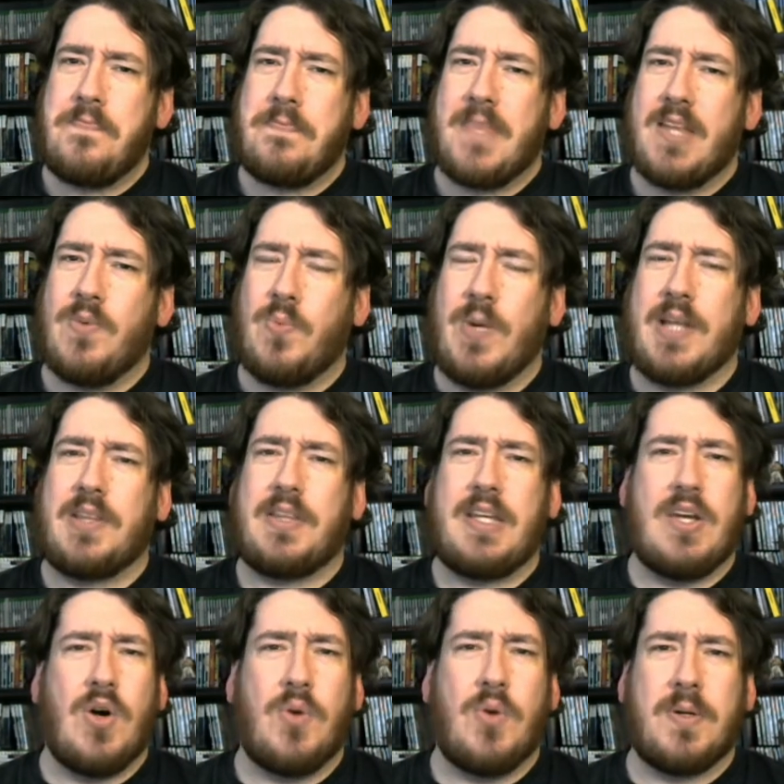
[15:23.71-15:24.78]
with
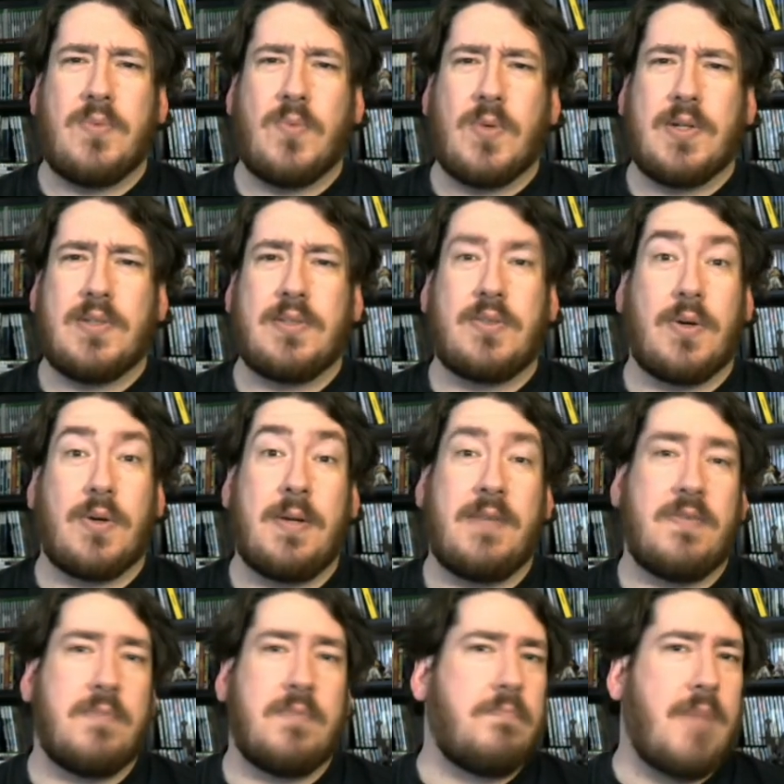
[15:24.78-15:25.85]
the open world, or
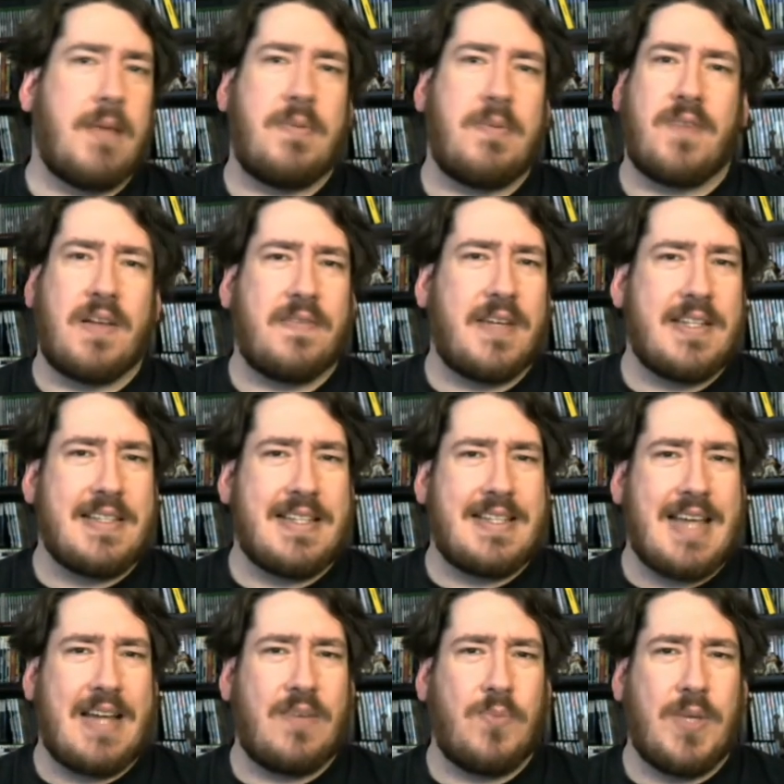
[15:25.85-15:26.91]
even maybe Final Fantasy
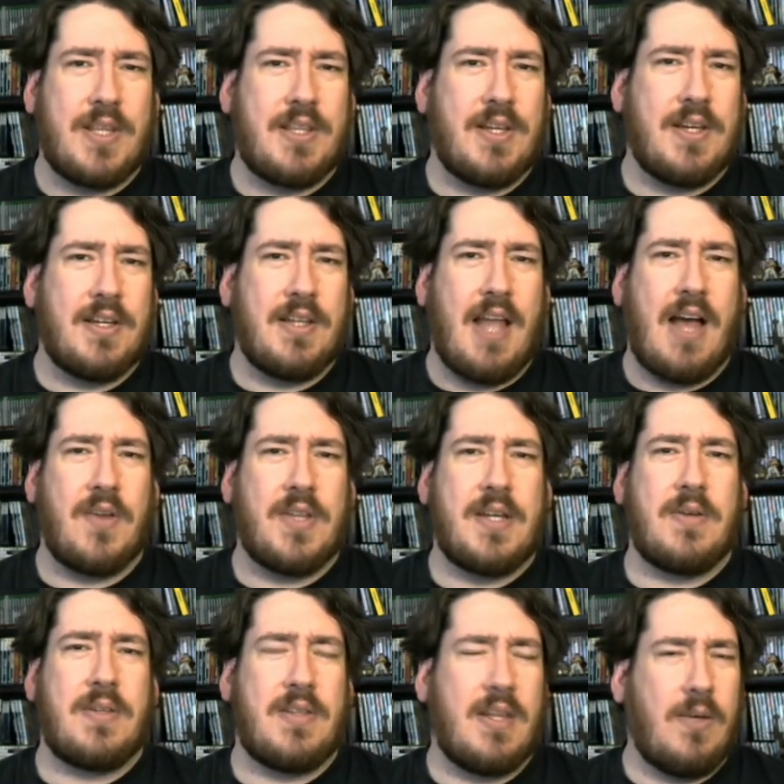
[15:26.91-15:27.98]
X with how
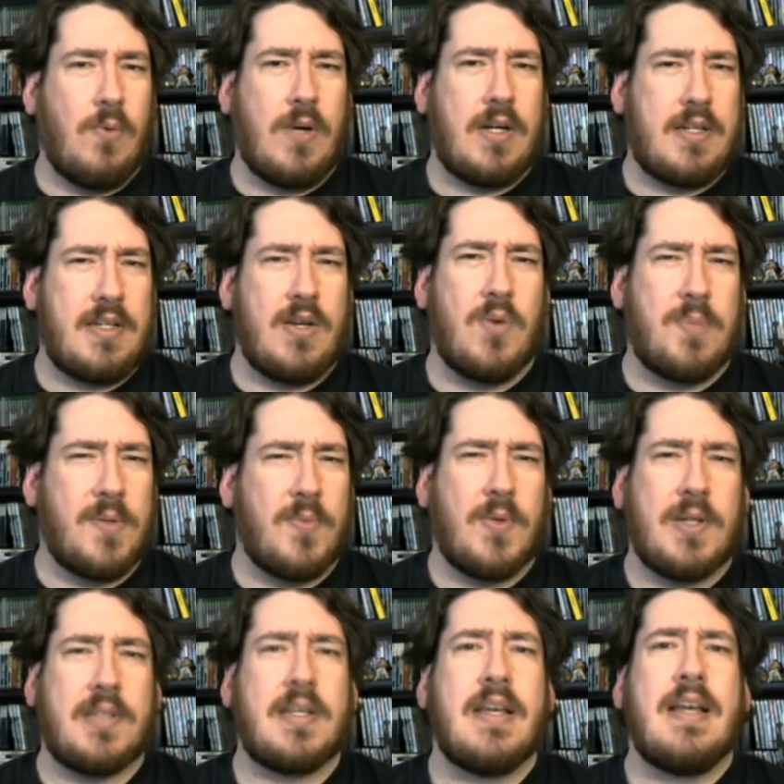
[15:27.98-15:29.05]
they work the open
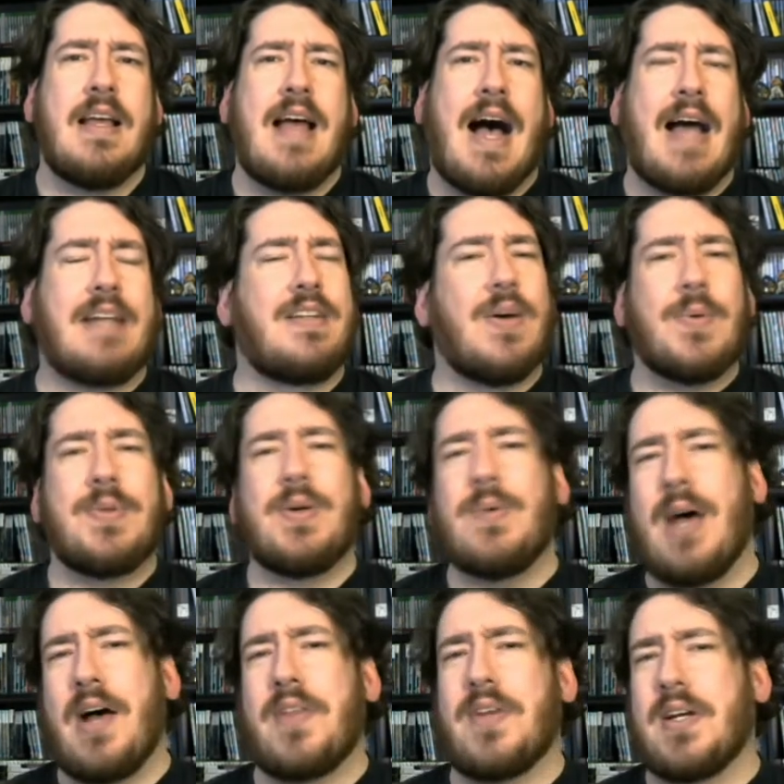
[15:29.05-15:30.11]
world. I don't know
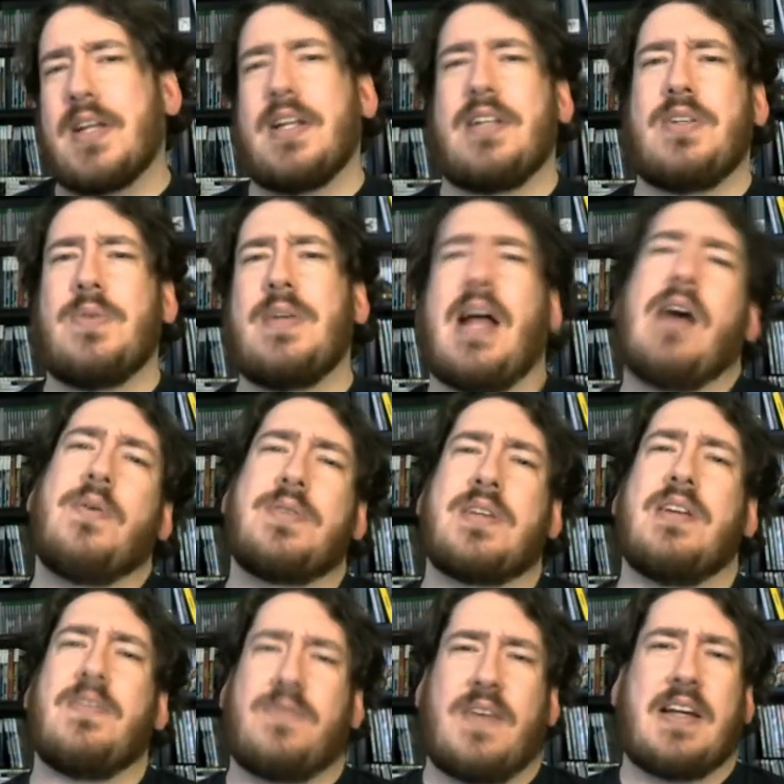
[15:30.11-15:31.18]
how they're going to do it, how it's
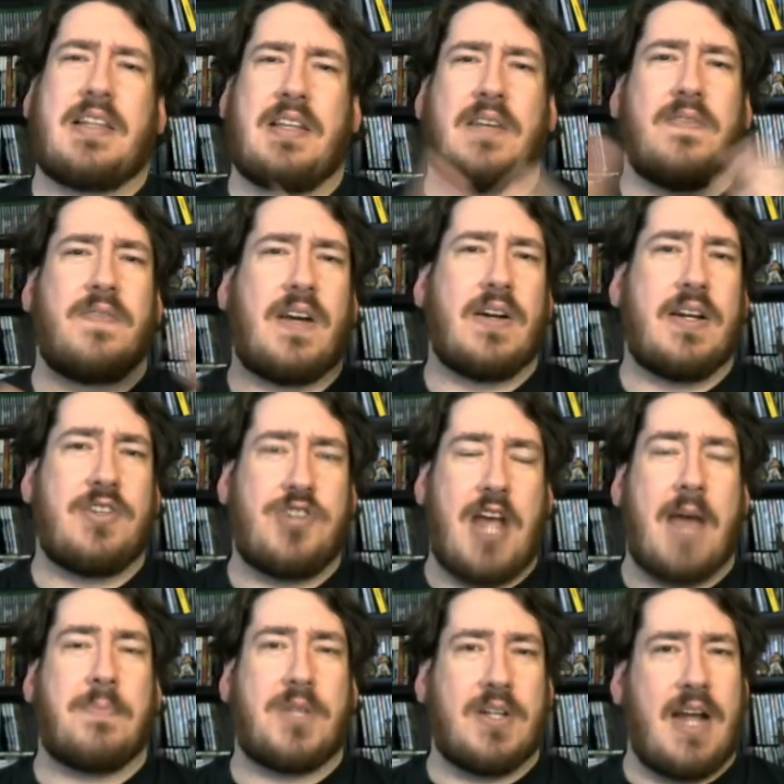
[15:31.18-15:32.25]
going to affect their very
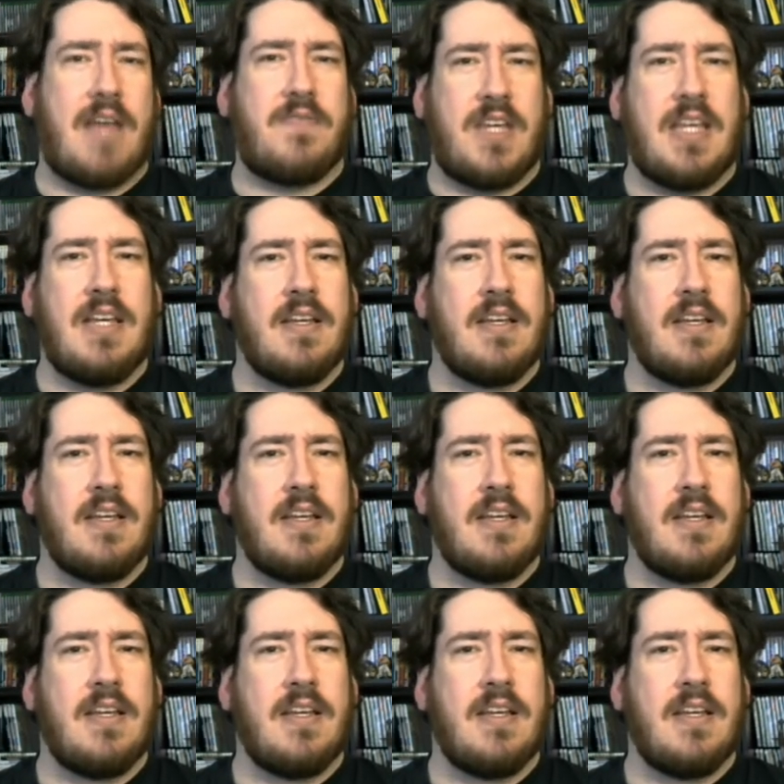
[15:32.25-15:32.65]
chapter heavy